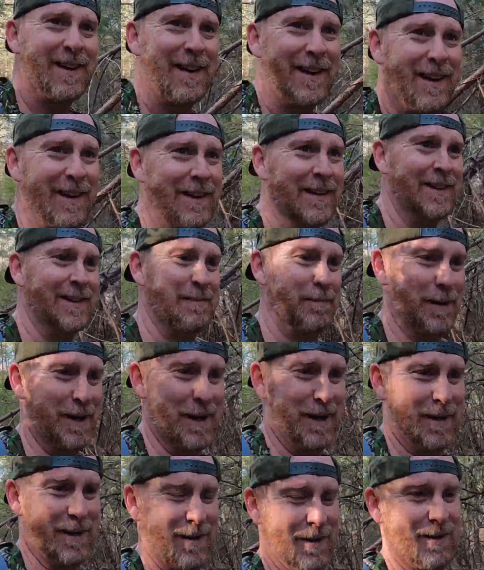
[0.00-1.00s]
I love
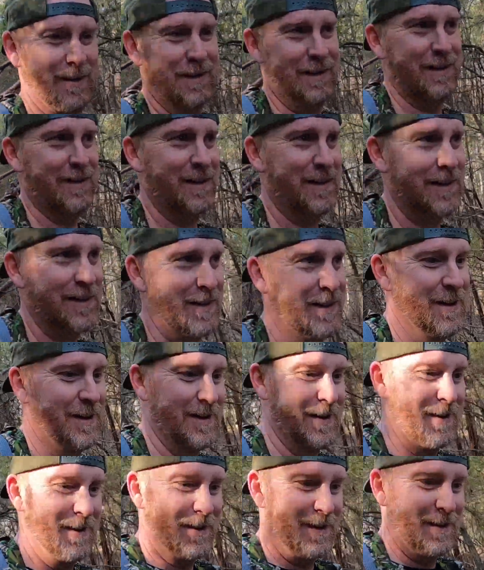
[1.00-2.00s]
pancakes.
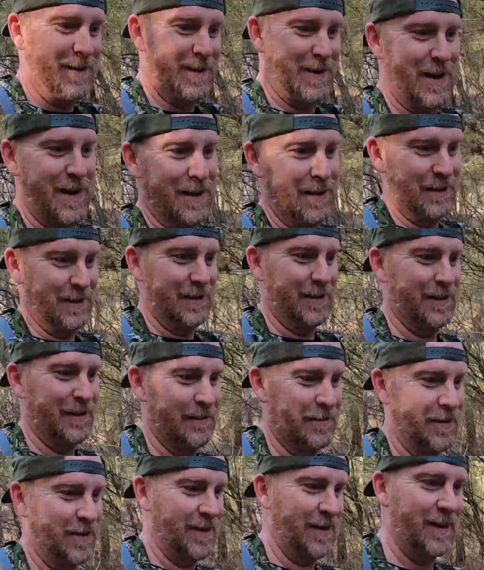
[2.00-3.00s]
I
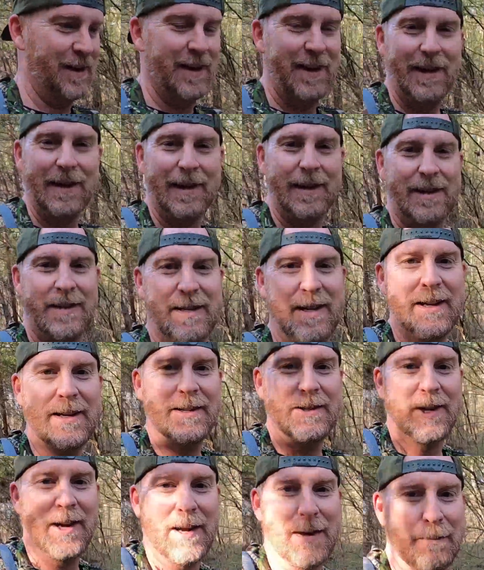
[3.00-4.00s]
love
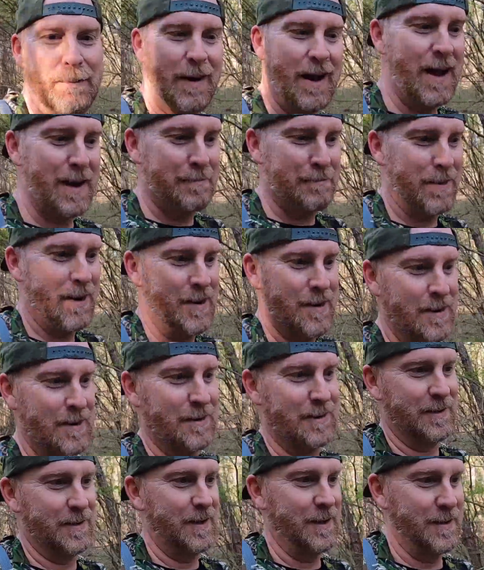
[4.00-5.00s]
TJ
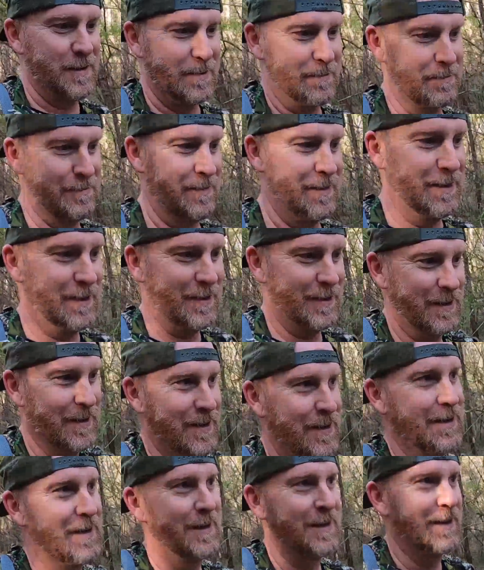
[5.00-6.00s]
Blackburn syrup
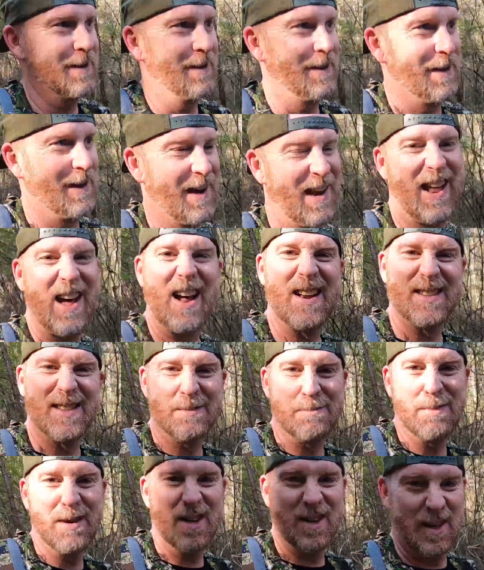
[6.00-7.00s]
and lots
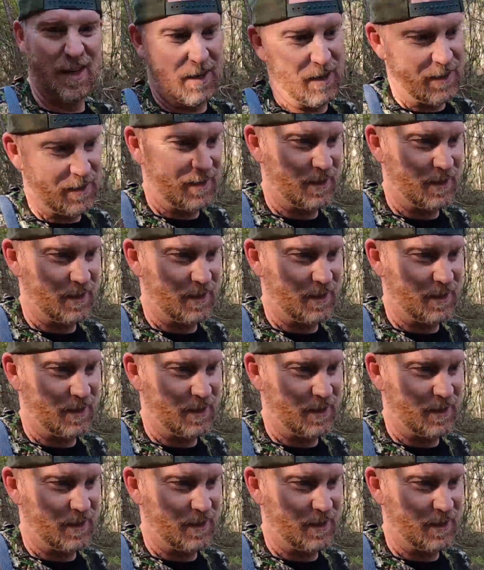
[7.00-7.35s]
of butter.